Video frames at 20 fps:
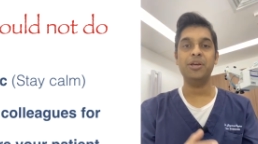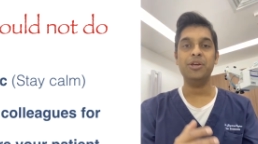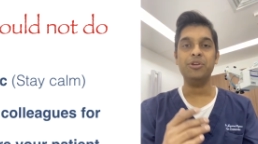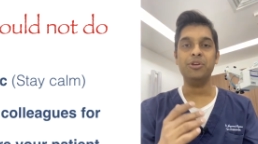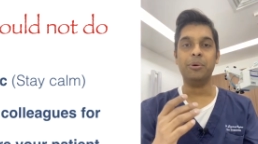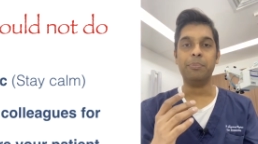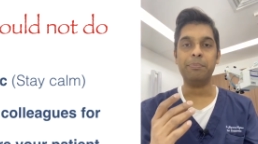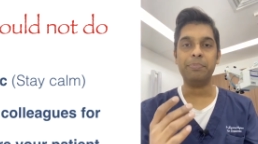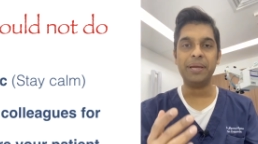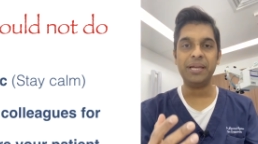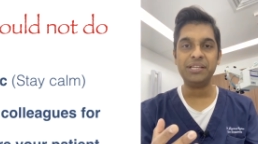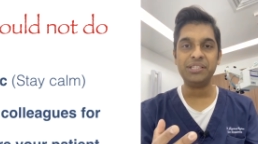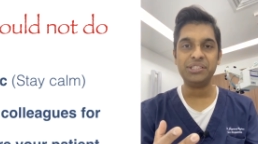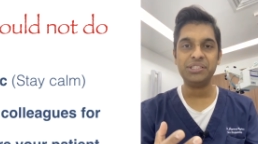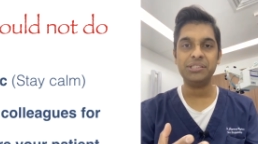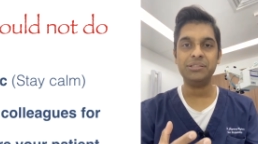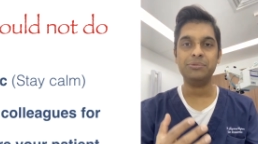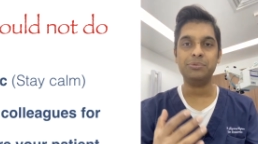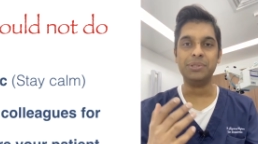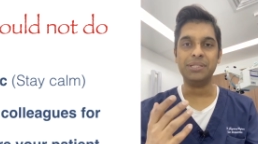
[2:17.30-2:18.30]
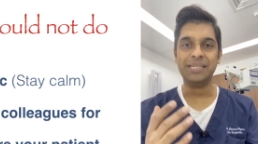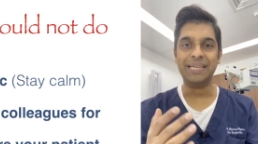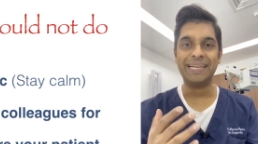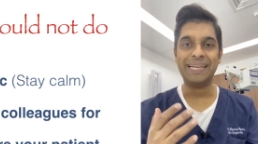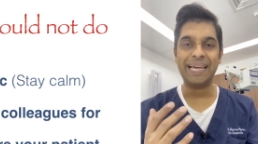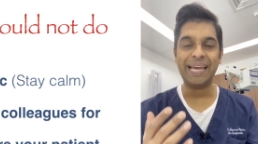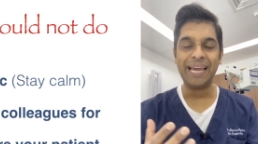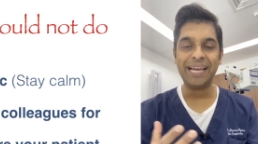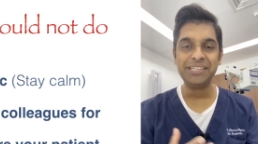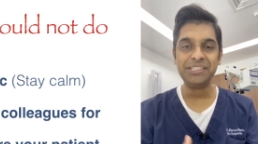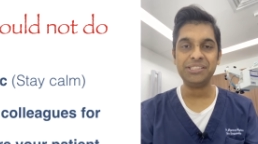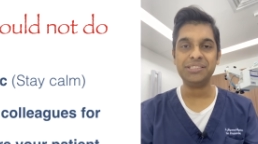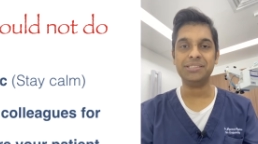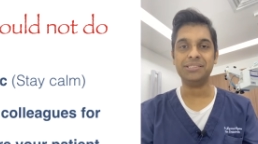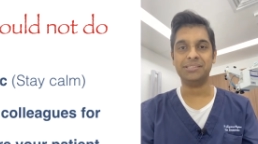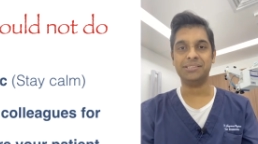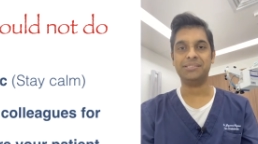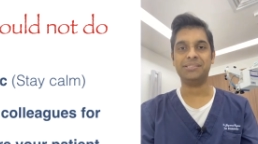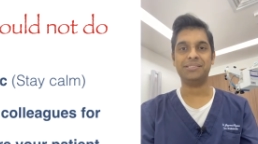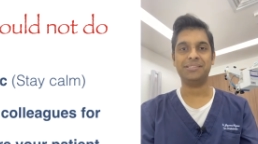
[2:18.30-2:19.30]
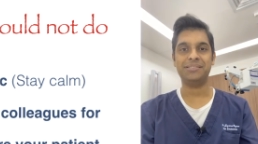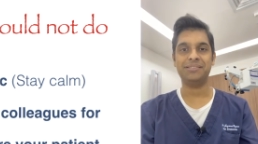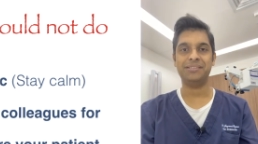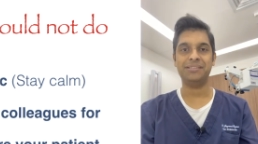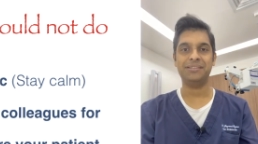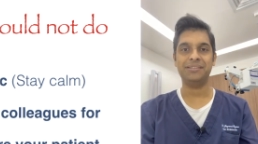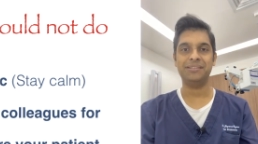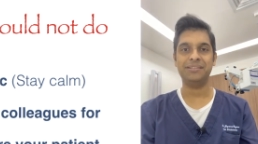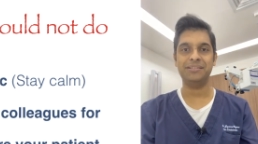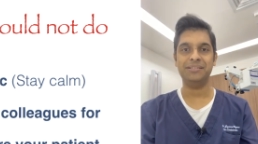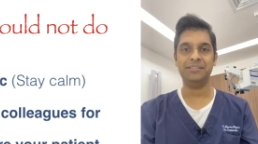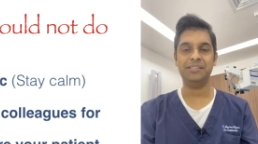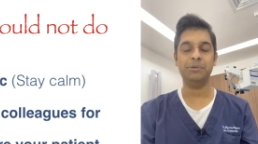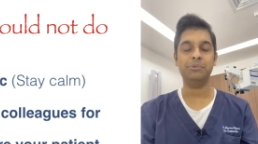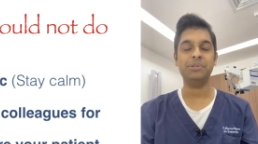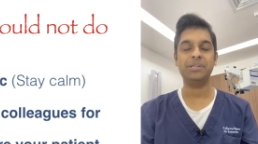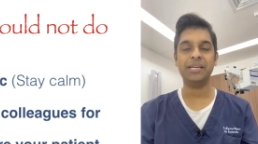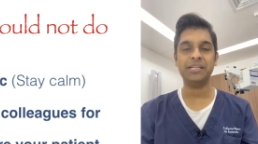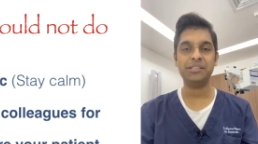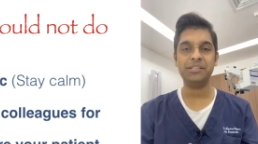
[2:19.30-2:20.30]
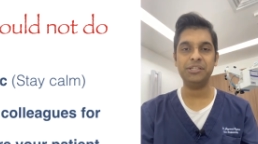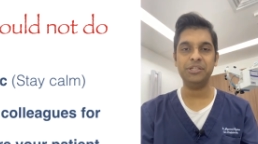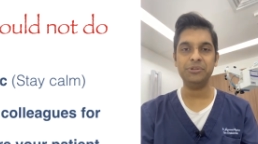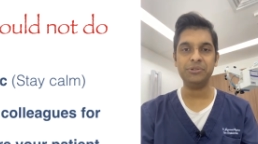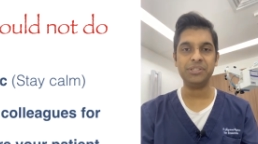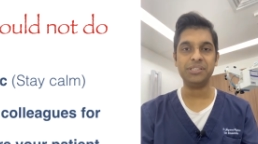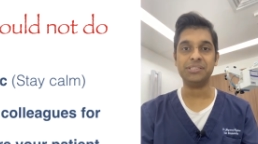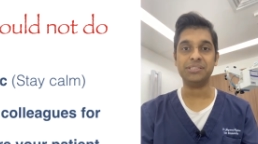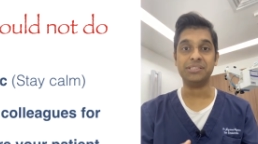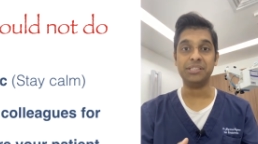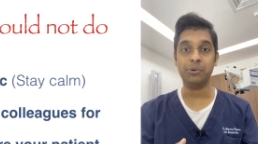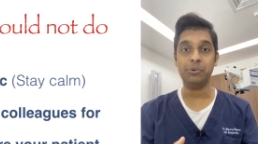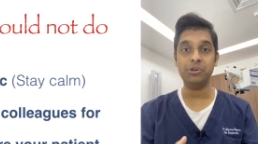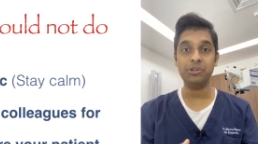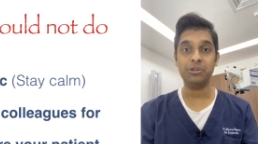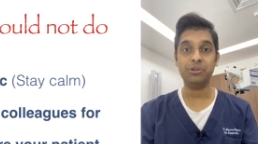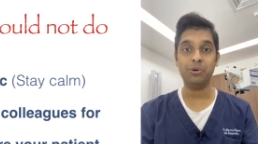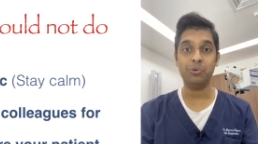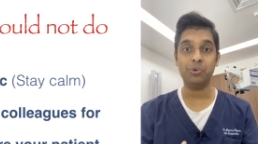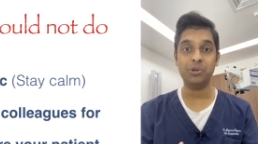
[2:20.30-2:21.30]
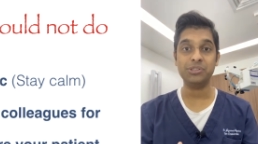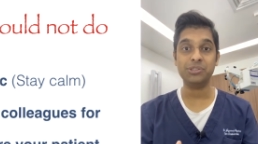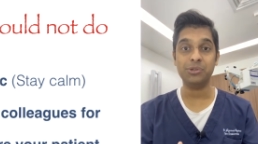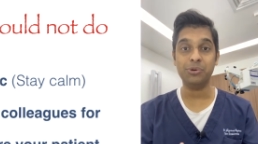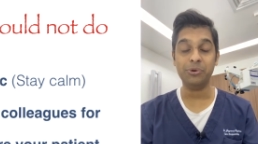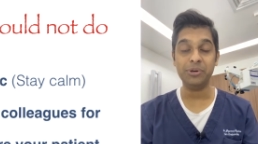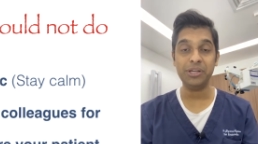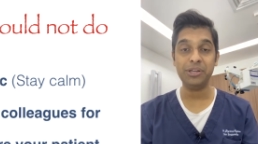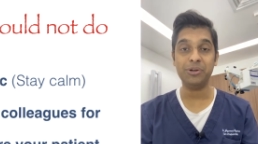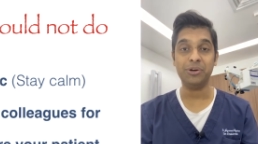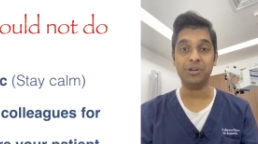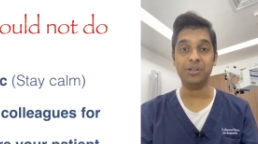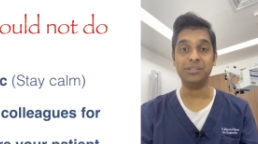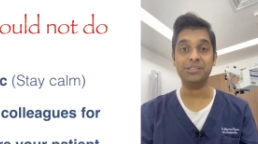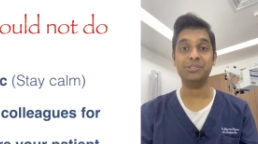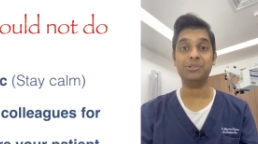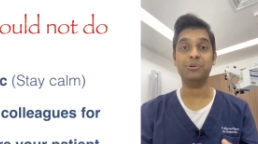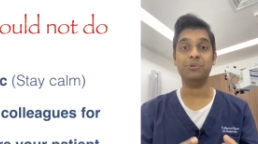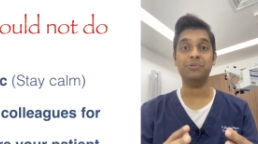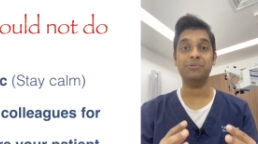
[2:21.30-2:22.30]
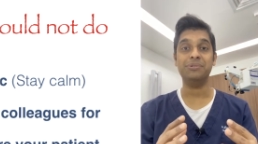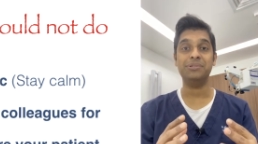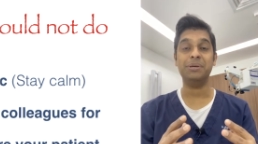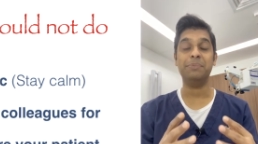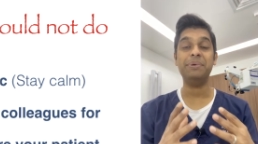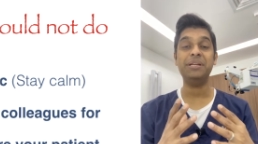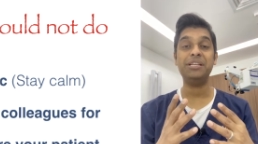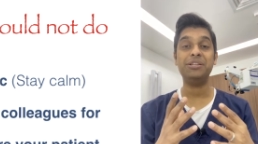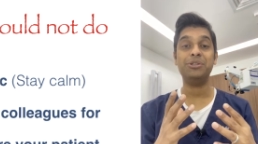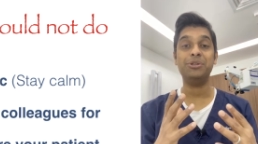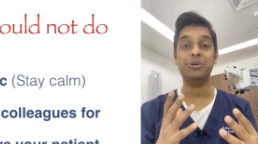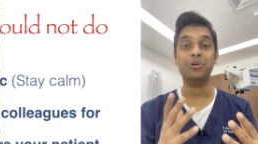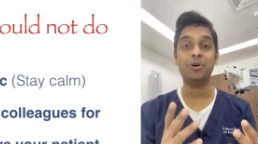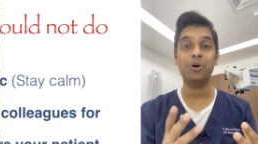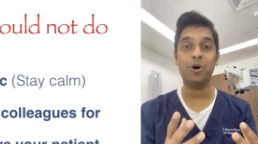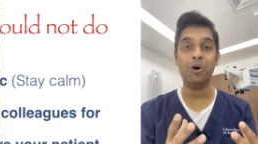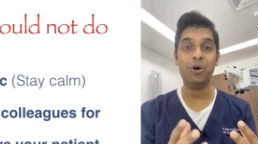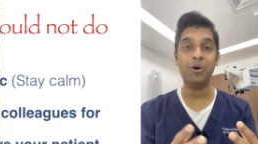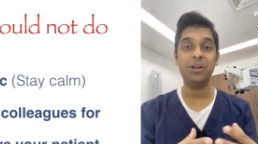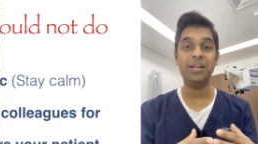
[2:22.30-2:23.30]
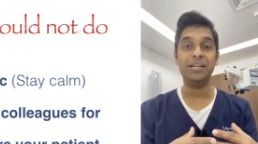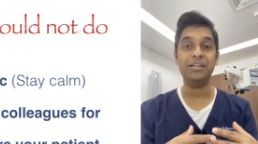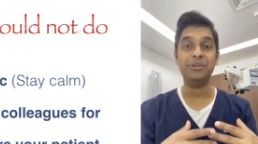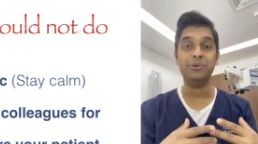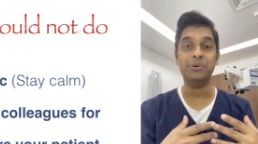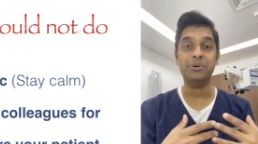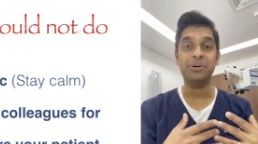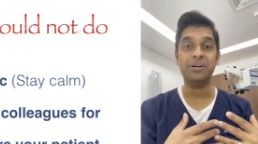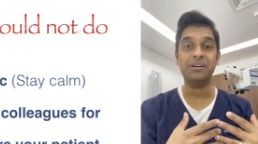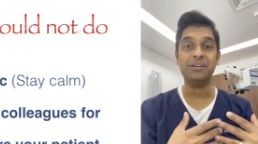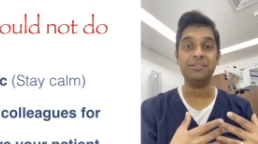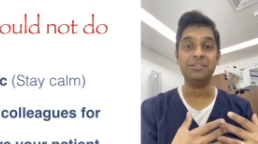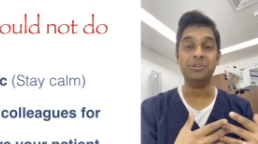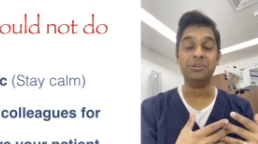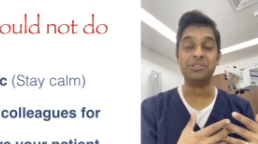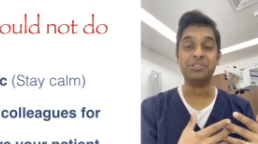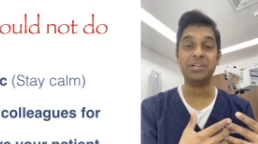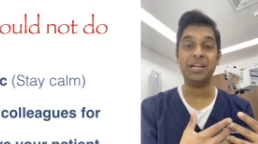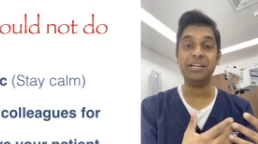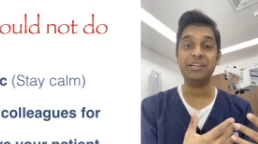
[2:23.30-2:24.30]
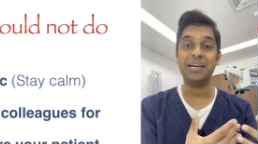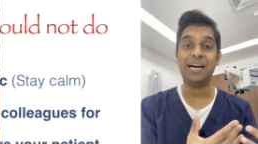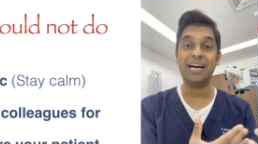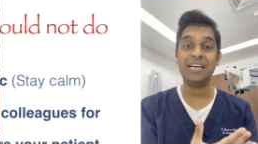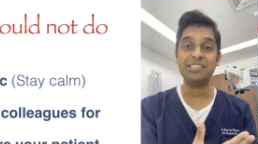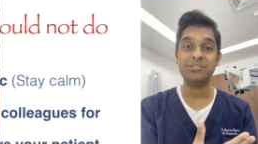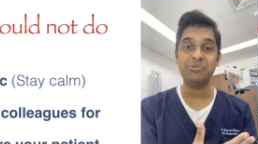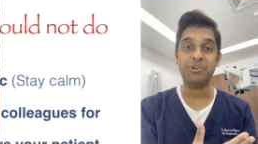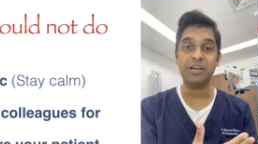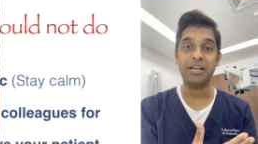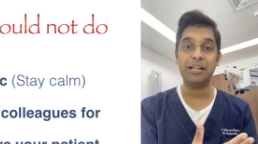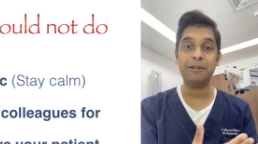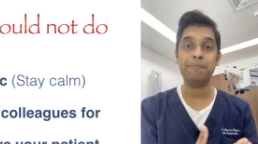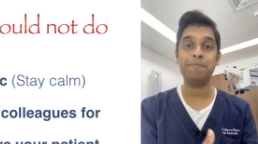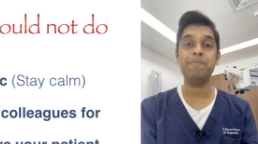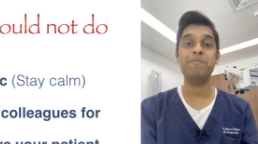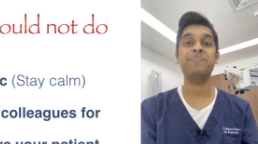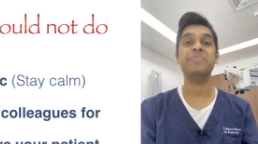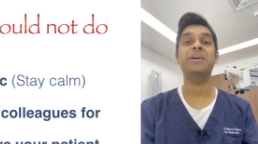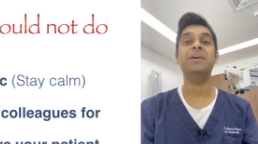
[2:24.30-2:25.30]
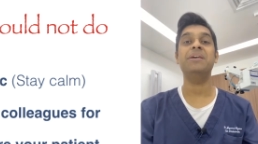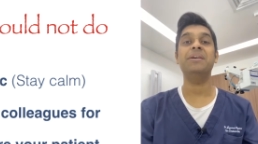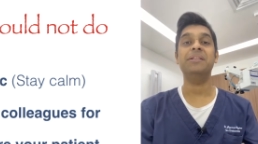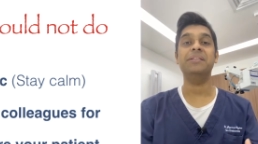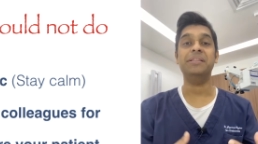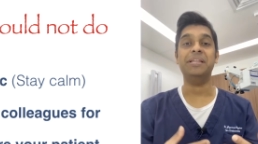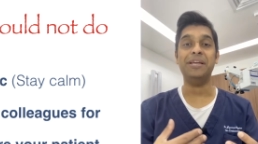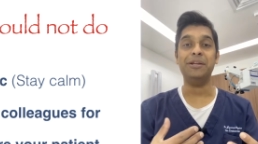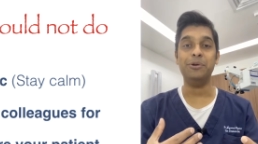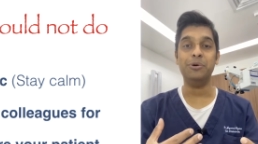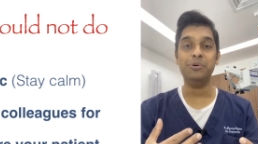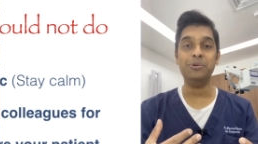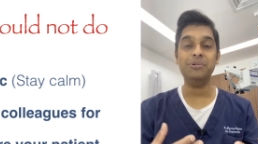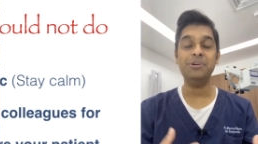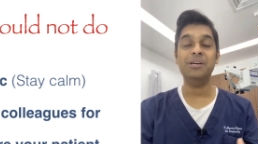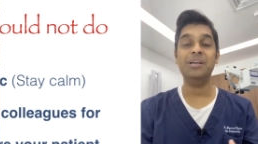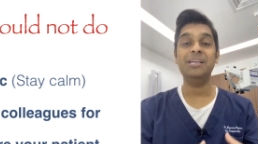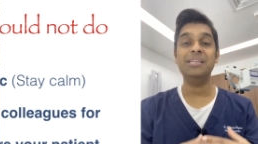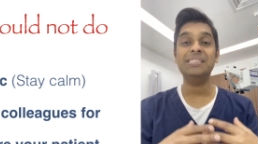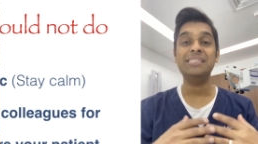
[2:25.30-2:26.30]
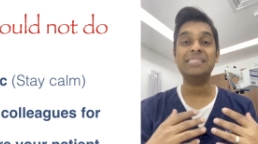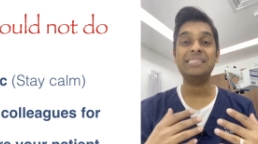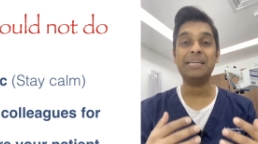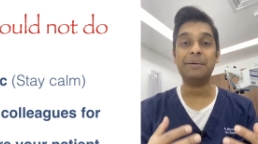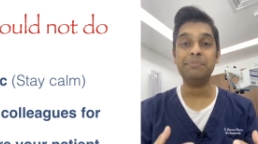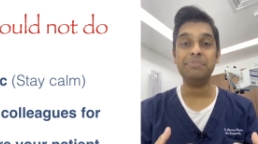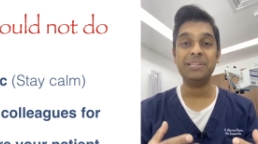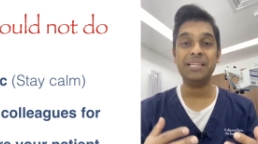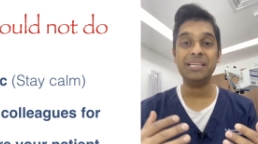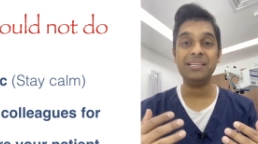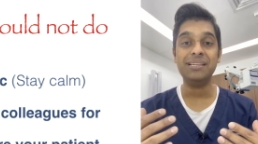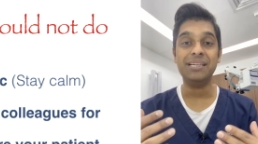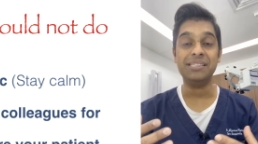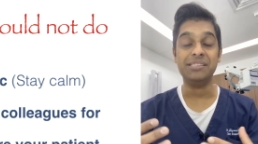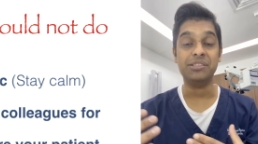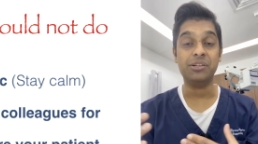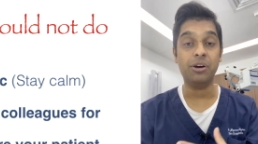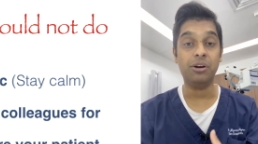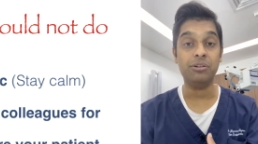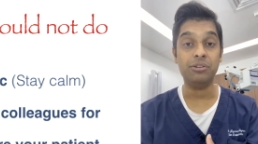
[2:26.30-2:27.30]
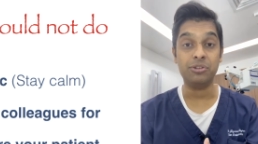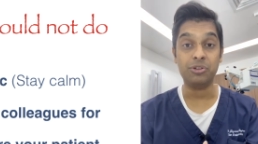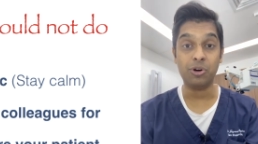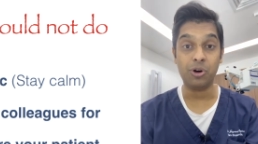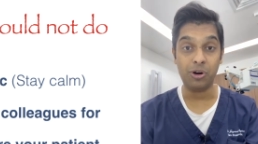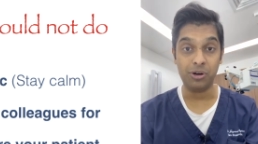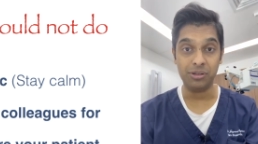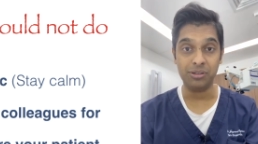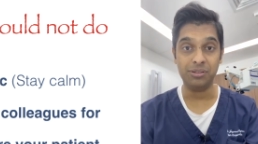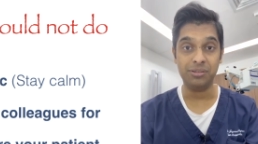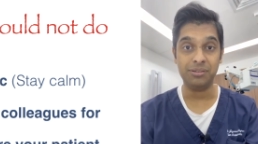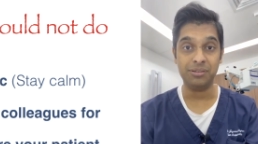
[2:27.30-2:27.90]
Your patient will get anxious, they will get curious, they want to know what's going on. So the minute you call and you're you're trying to ask for help, they know something has gone wrong.